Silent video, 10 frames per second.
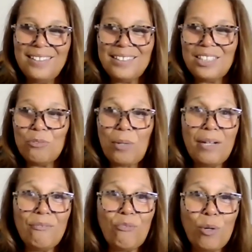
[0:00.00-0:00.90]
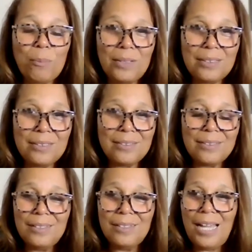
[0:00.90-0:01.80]
Could write 4 books
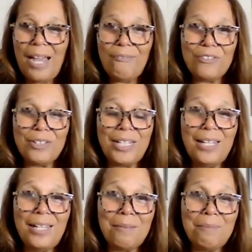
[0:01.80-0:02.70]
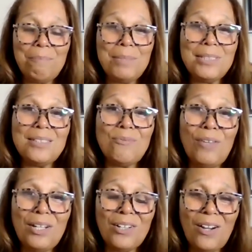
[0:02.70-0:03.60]
after getting Mrs.
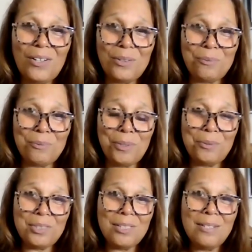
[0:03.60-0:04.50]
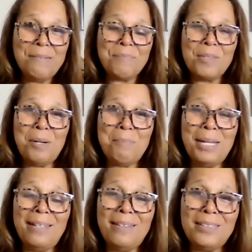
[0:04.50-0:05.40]
Vinnicotter wrote on my
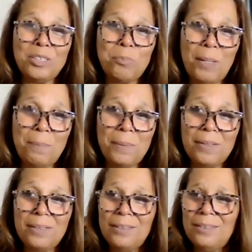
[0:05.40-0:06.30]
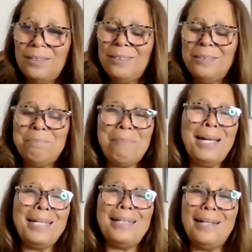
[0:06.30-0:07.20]
English paper.
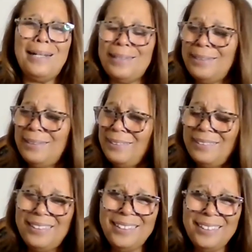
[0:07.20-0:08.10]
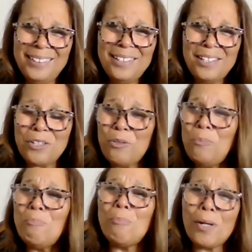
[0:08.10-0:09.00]
My God, you
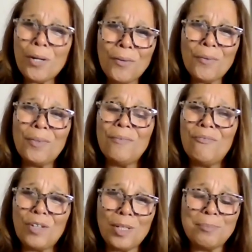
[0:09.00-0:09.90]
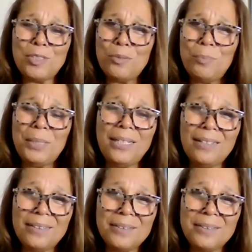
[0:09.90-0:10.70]
murdered the verb to be.